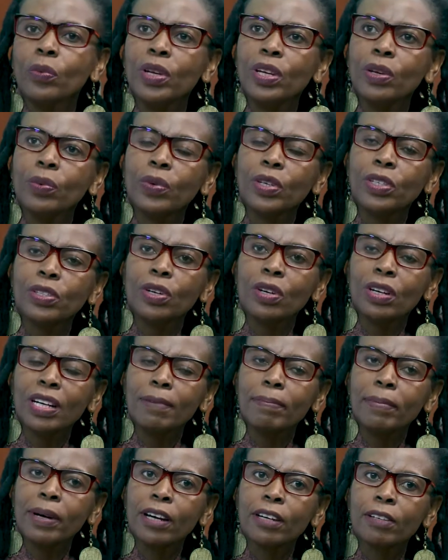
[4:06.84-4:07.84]
we talk
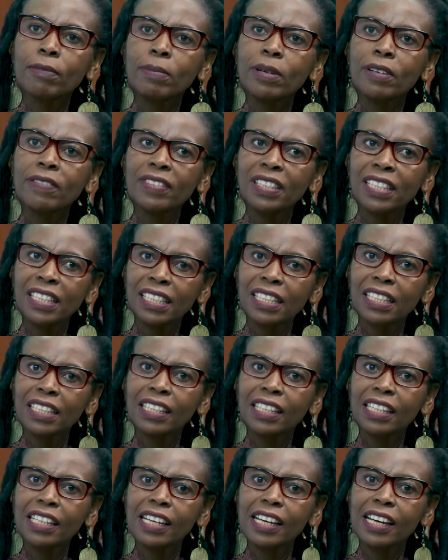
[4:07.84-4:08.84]
about
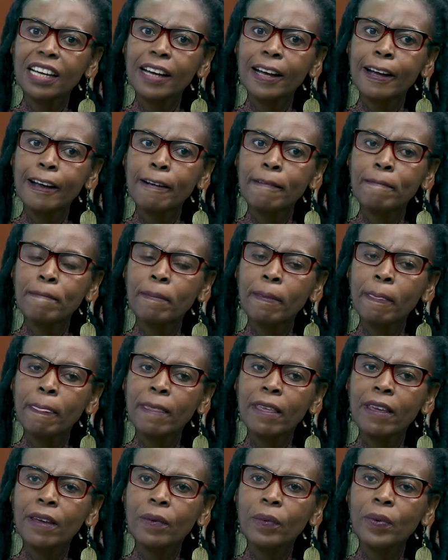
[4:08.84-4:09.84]
poverty,
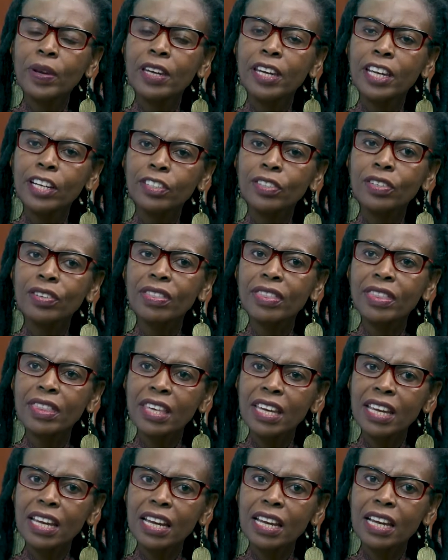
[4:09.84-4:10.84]
we need to
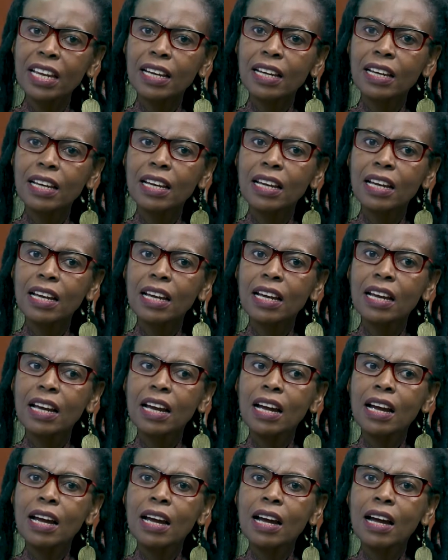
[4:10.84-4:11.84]
think
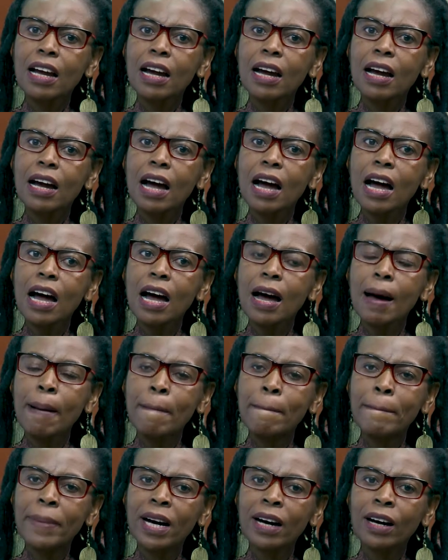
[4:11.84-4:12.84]

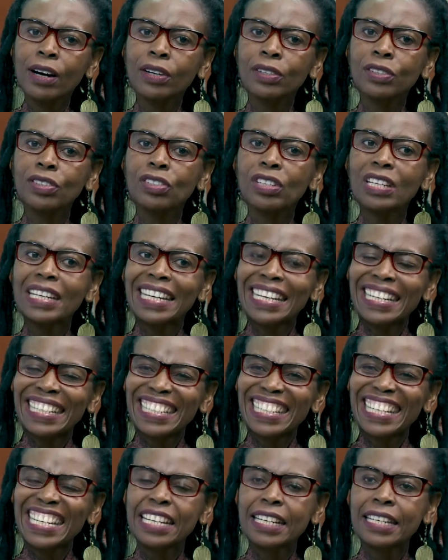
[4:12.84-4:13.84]
about
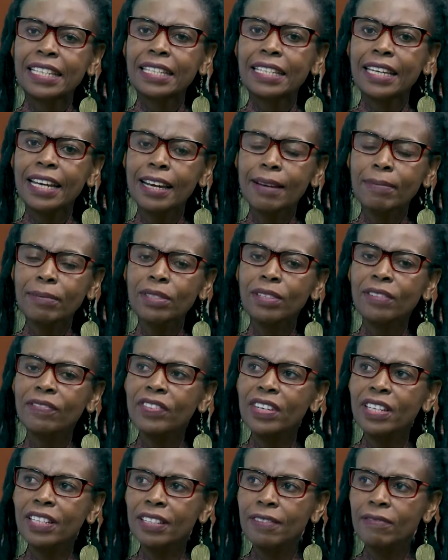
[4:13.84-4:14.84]
it in terms of
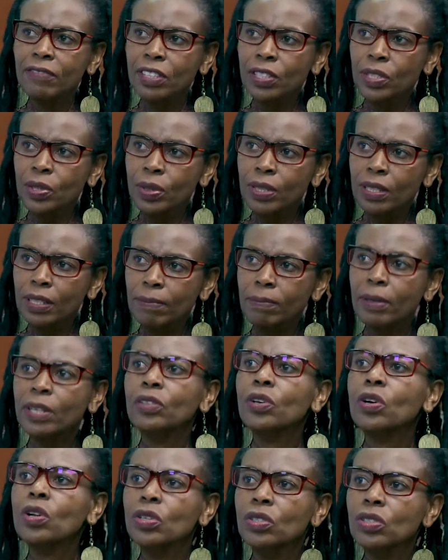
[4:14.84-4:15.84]
individuals,
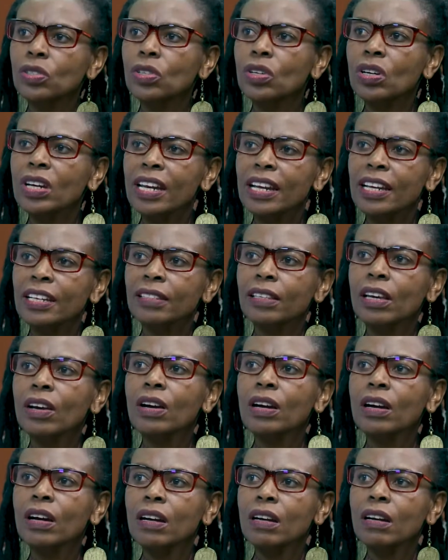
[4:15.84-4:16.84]
but also as
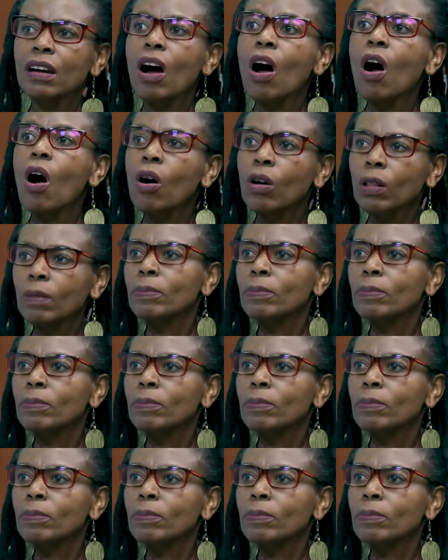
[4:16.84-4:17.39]
whole